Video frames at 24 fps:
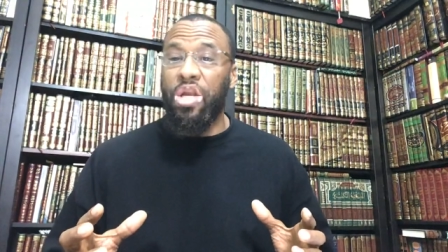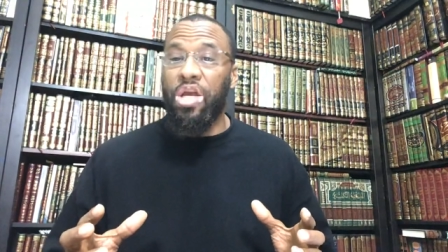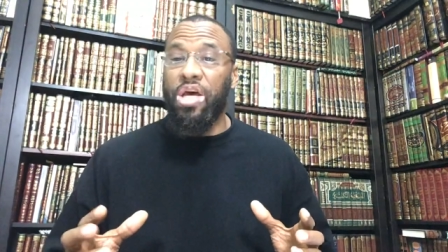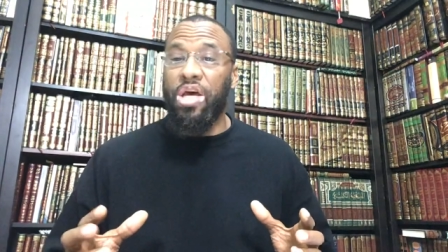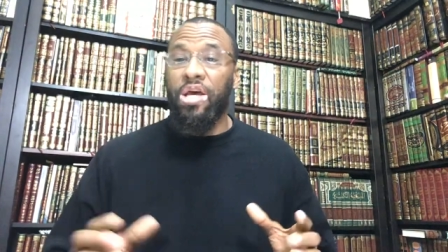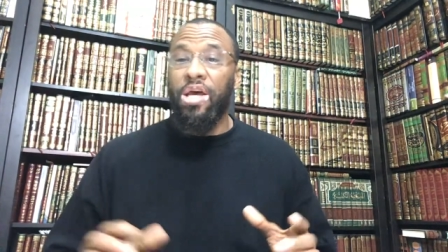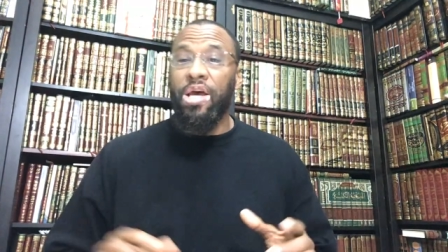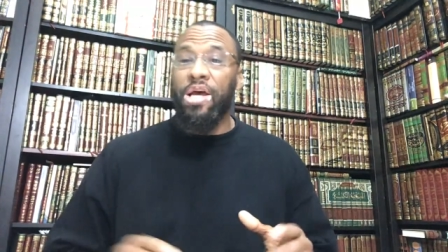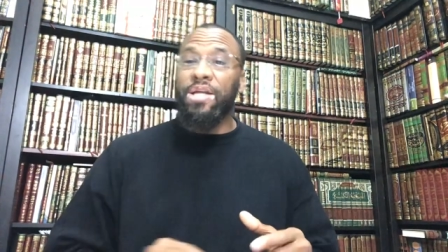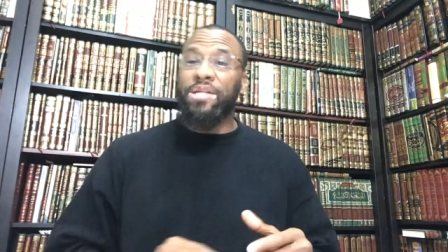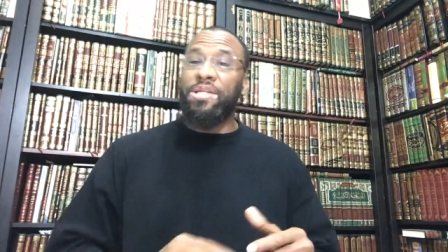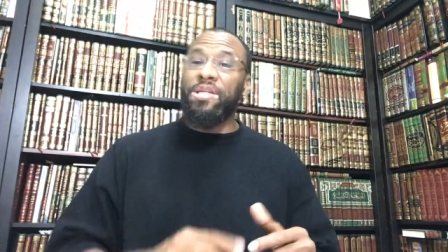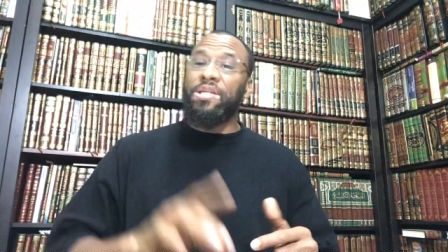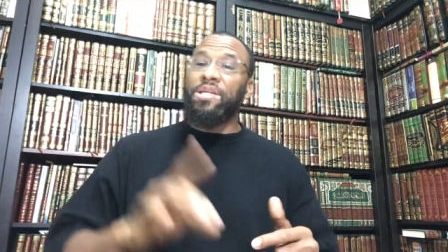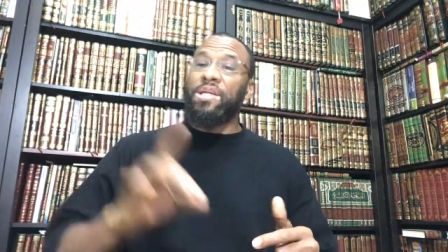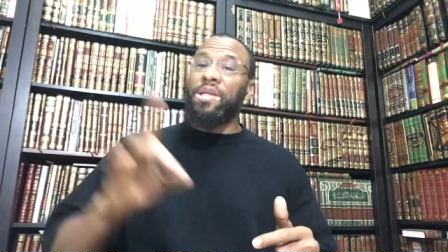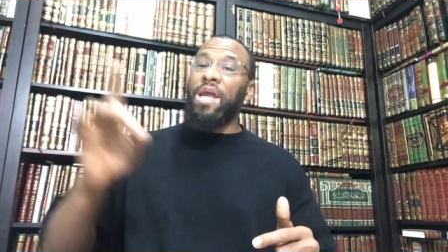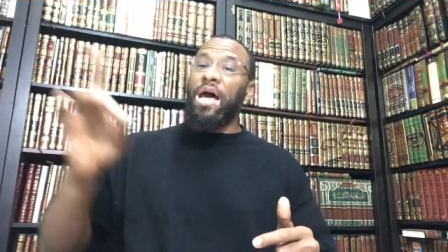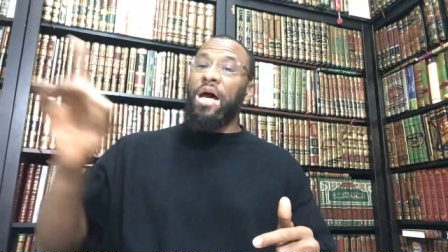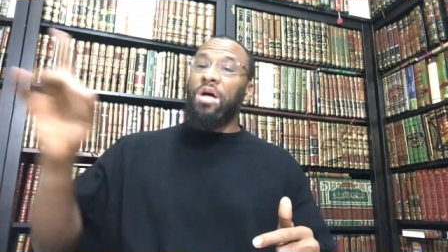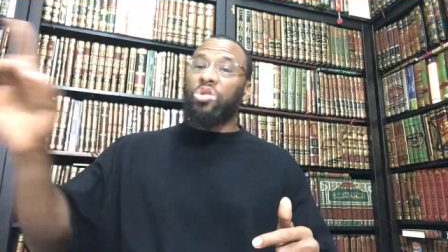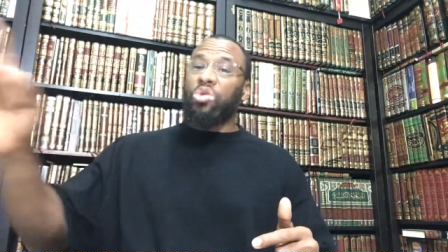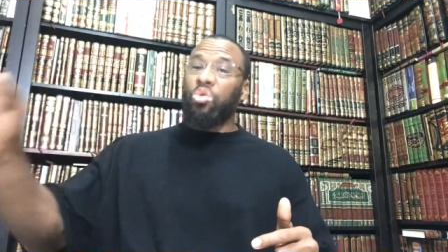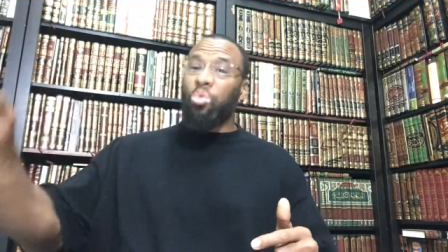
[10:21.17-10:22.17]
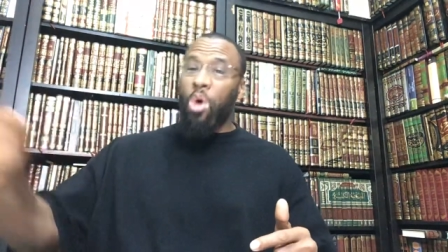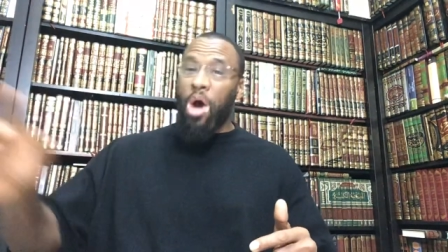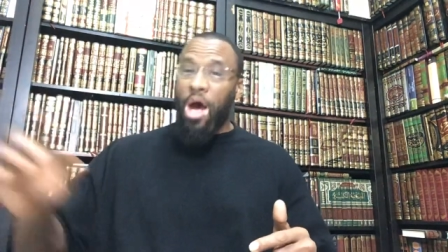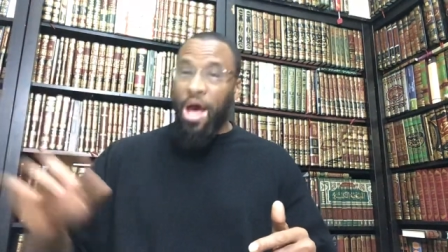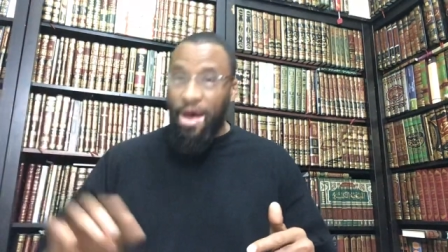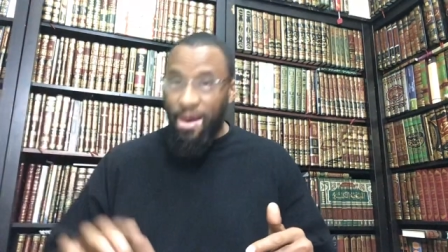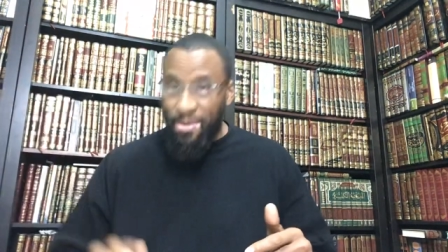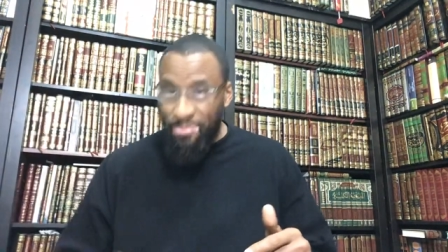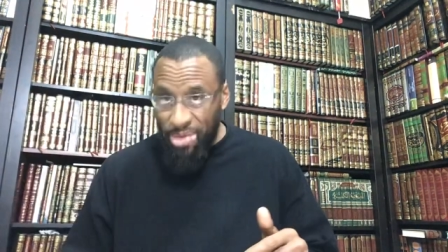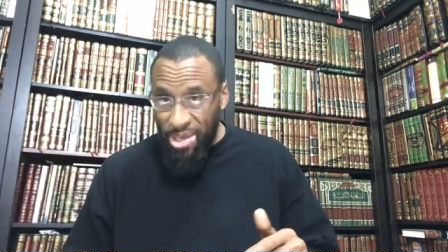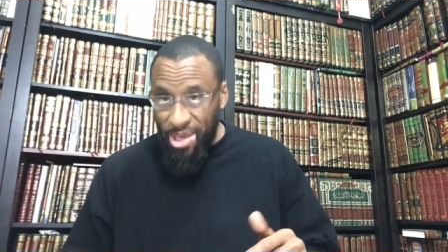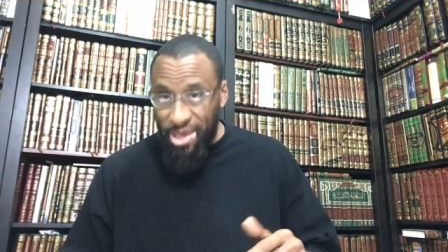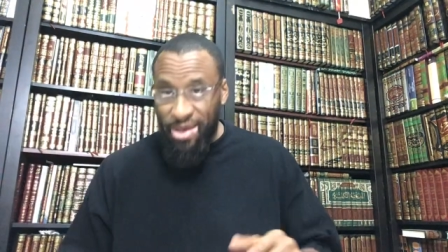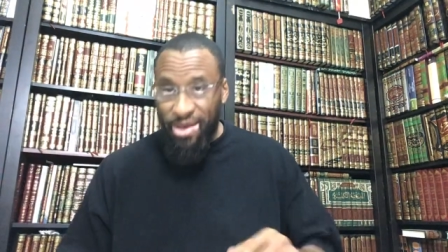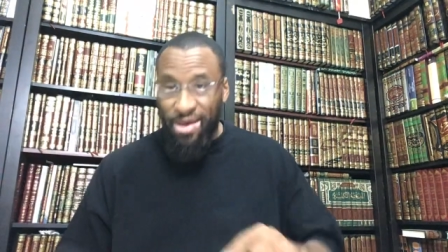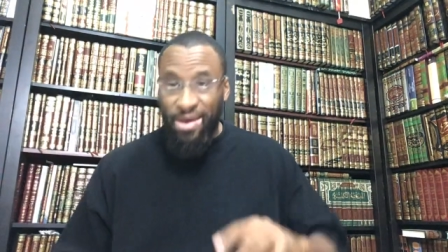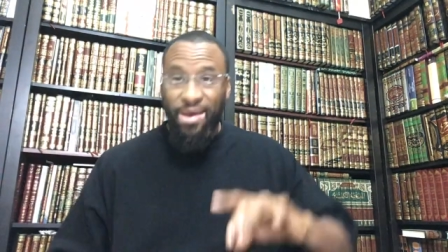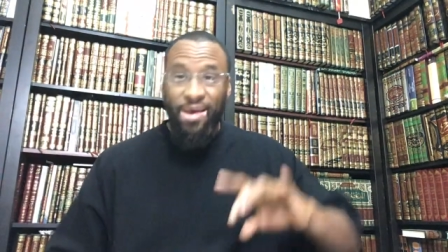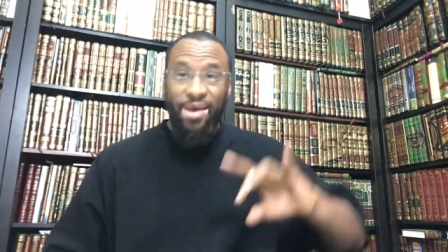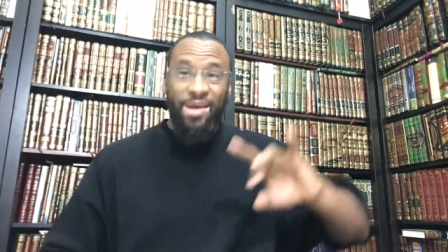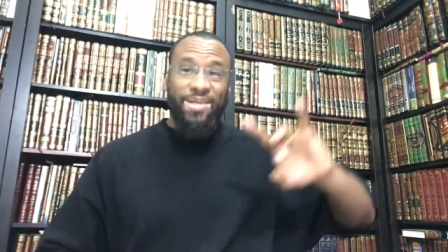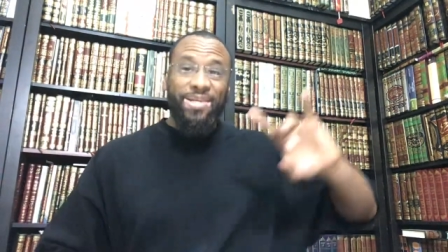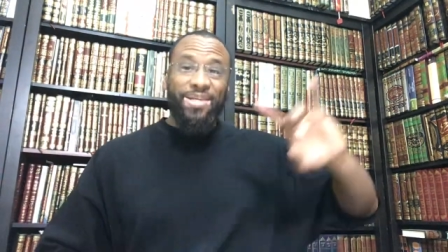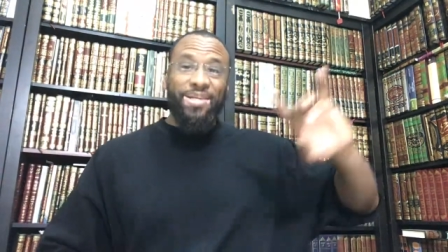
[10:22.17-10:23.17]
Sunnah to denounce
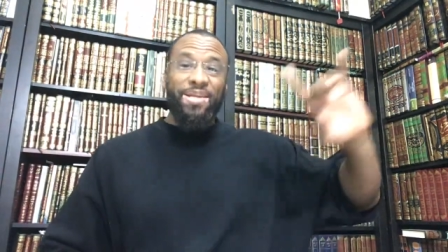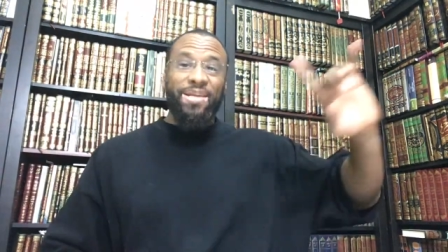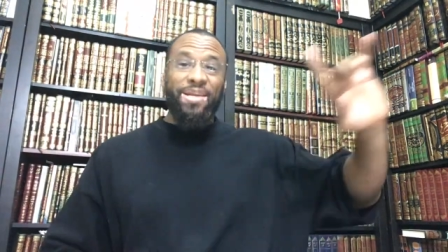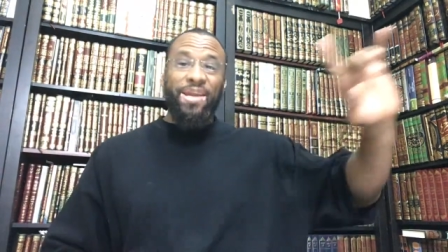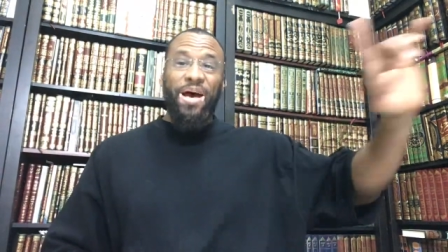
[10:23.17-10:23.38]
Wahhabiyya,